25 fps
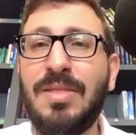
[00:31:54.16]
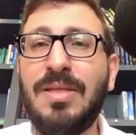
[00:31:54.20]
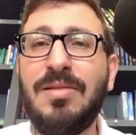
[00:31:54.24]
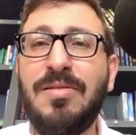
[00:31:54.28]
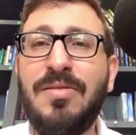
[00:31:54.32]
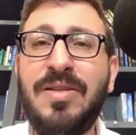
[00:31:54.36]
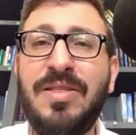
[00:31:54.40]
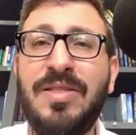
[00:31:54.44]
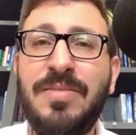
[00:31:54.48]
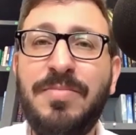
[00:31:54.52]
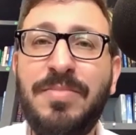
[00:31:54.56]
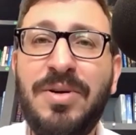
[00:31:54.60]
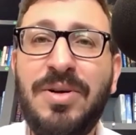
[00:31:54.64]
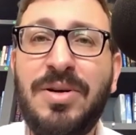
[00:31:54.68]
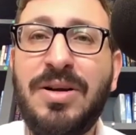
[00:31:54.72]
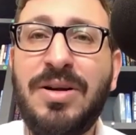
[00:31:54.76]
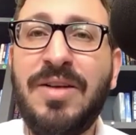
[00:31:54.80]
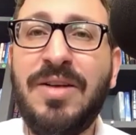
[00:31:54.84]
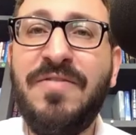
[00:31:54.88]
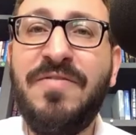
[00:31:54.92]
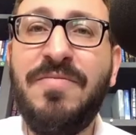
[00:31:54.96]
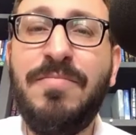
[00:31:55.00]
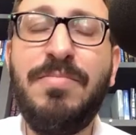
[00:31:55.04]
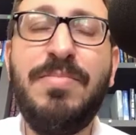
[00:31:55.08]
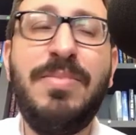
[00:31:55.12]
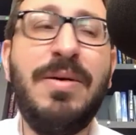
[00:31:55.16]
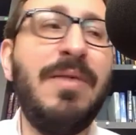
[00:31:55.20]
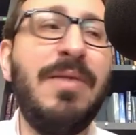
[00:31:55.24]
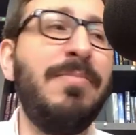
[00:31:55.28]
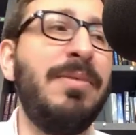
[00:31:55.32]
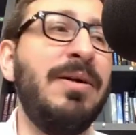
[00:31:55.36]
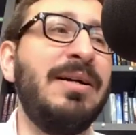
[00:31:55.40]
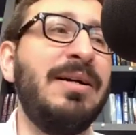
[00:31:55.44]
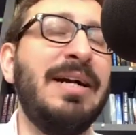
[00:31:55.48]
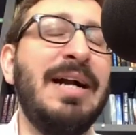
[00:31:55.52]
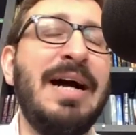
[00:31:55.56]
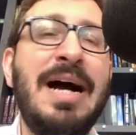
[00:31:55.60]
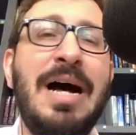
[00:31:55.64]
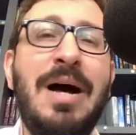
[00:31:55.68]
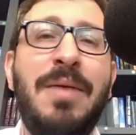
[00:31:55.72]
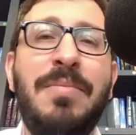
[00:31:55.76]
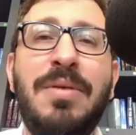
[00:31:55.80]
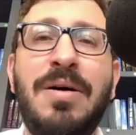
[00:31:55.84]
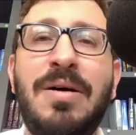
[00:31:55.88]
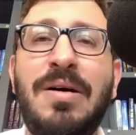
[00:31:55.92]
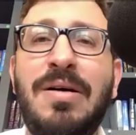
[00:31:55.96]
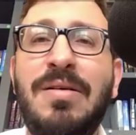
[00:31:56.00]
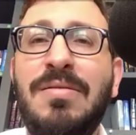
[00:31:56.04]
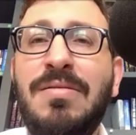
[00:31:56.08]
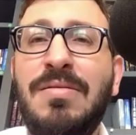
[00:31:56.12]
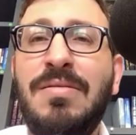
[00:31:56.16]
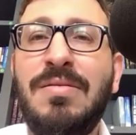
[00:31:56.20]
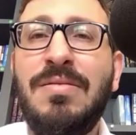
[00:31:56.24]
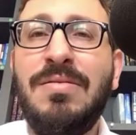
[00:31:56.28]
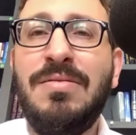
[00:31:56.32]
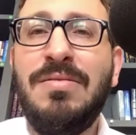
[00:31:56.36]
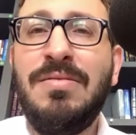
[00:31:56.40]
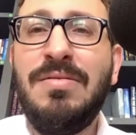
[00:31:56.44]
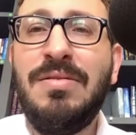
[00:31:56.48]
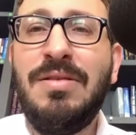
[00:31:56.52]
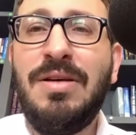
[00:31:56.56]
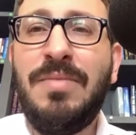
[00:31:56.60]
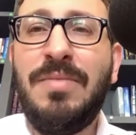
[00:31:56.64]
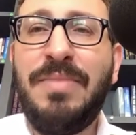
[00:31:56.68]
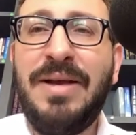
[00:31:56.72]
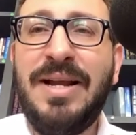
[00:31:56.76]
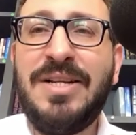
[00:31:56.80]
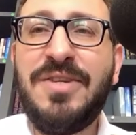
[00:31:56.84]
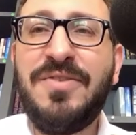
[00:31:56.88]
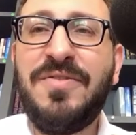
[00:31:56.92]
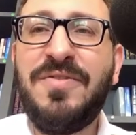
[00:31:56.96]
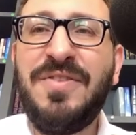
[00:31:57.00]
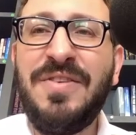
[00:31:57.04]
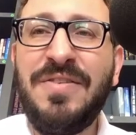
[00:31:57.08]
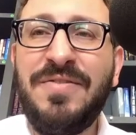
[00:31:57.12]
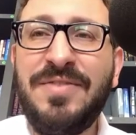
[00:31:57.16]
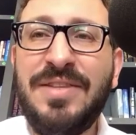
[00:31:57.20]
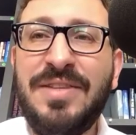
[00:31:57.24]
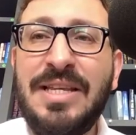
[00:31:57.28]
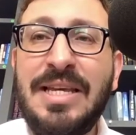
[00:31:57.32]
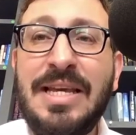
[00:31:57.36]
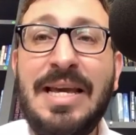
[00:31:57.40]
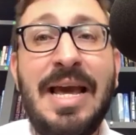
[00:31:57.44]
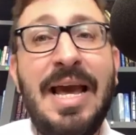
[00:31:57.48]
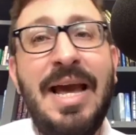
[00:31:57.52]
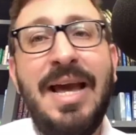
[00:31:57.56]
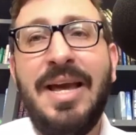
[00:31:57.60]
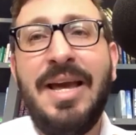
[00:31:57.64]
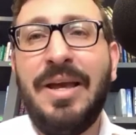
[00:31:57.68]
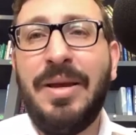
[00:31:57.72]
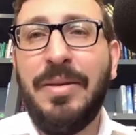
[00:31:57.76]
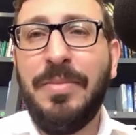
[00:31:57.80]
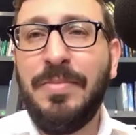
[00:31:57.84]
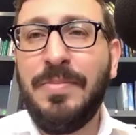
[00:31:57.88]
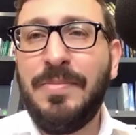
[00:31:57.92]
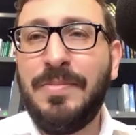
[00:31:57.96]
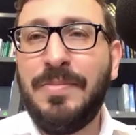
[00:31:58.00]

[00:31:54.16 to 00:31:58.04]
in the book of Baba Kama, on page fifty A,